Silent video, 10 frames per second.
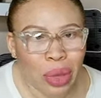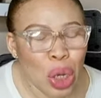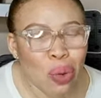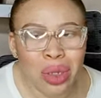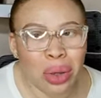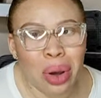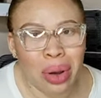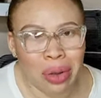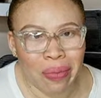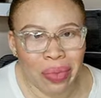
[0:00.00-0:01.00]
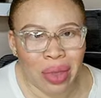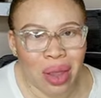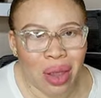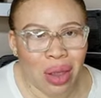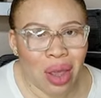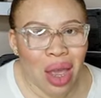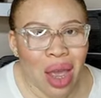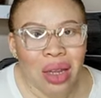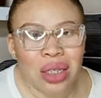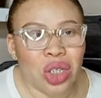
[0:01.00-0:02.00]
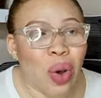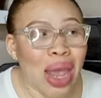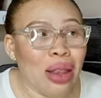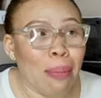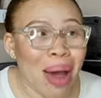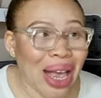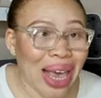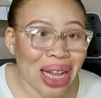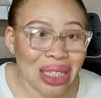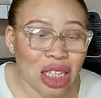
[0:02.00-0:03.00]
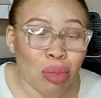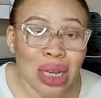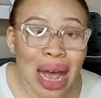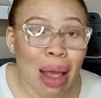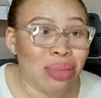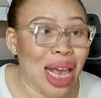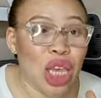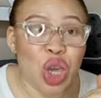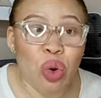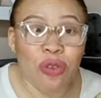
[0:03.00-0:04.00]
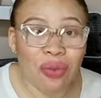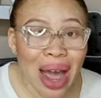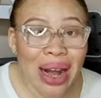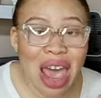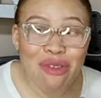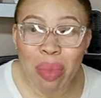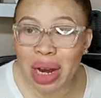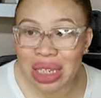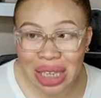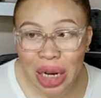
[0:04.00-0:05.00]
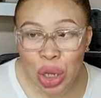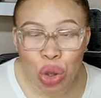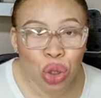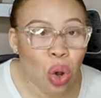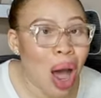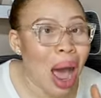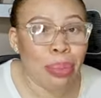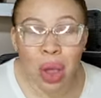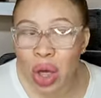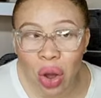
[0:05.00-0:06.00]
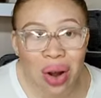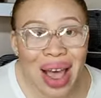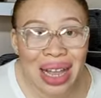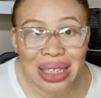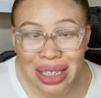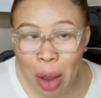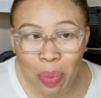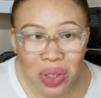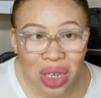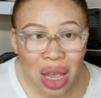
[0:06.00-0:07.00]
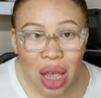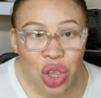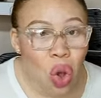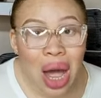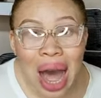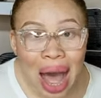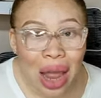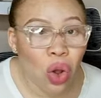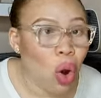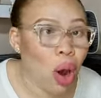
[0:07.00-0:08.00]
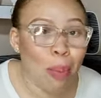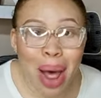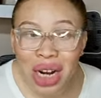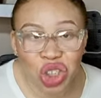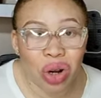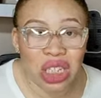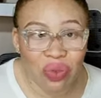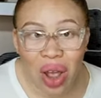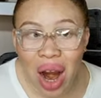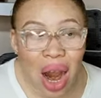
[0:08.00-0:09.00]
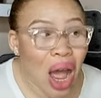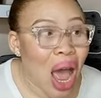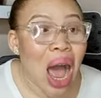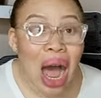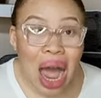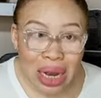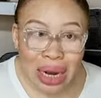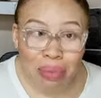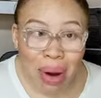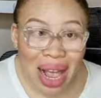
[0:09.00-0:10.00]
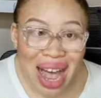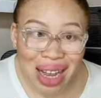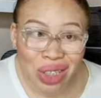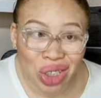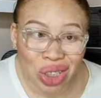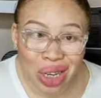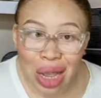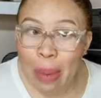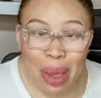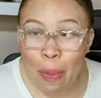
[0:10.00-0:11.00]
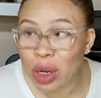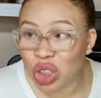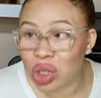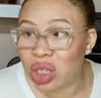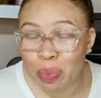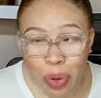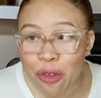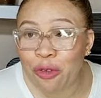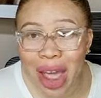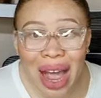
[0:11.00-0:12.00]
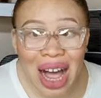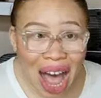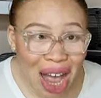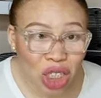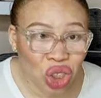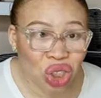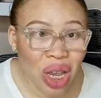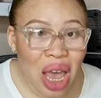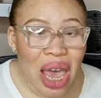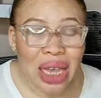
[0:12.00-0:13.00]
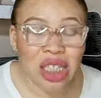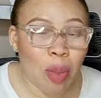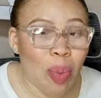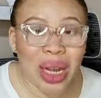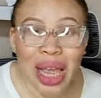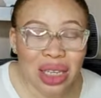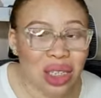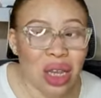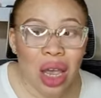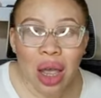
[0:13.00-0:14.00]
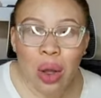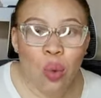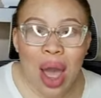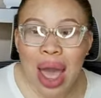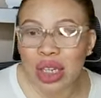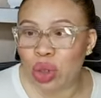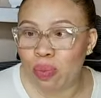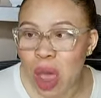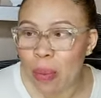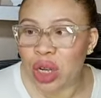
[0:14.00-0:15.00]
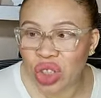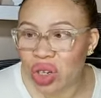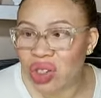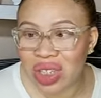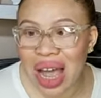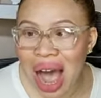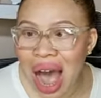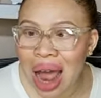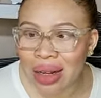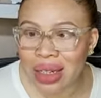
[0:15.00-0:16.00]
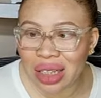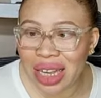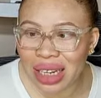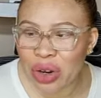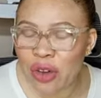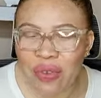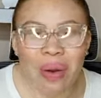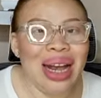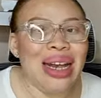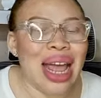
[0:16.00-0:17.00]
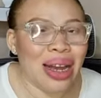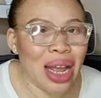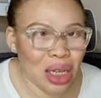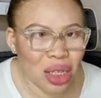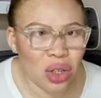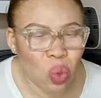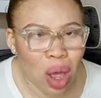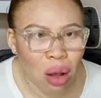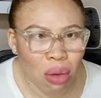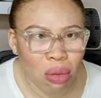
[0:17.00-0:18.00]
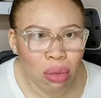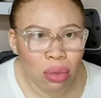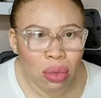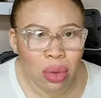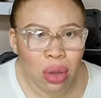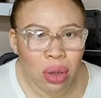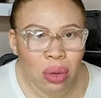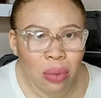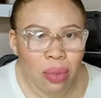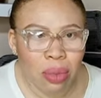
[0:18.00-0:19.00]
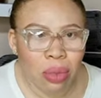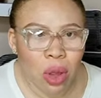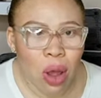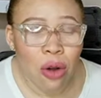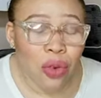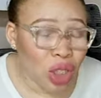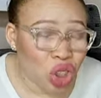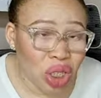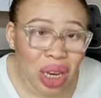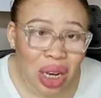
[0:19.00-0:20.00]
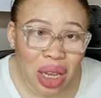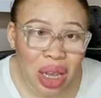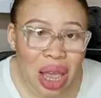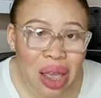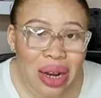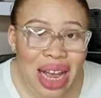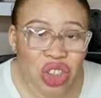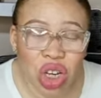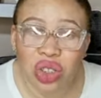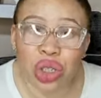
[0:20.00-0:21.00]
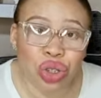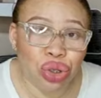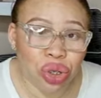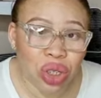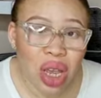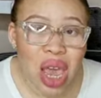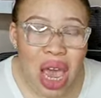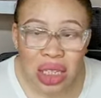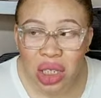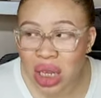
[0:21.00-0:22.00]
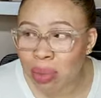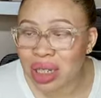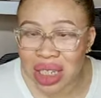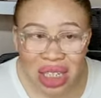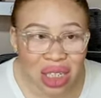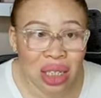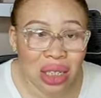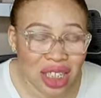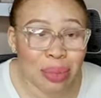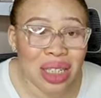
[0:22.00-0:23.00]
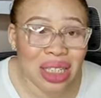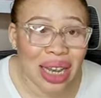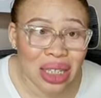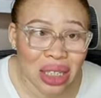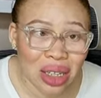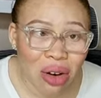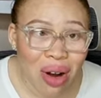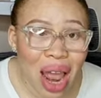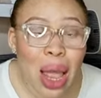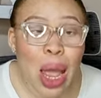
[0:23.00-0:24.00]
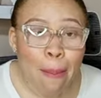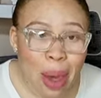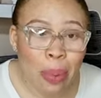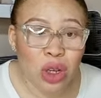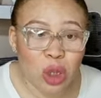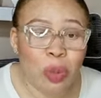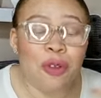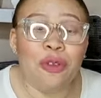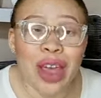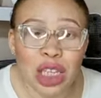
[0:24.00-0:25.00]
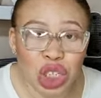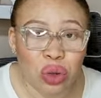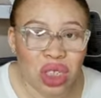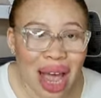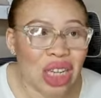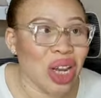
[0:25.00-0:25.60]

No, it's not. So in the market, sometimes like you would find everybody's telling you, no, I'm not gonna accept your card or a bank transfer. I need my cash. People just prefer cash. It's a place where people just I, they're not very lenient as well. Unfortunately, that's just the truth. In some cities, in some states, right, people just prefer to use cash.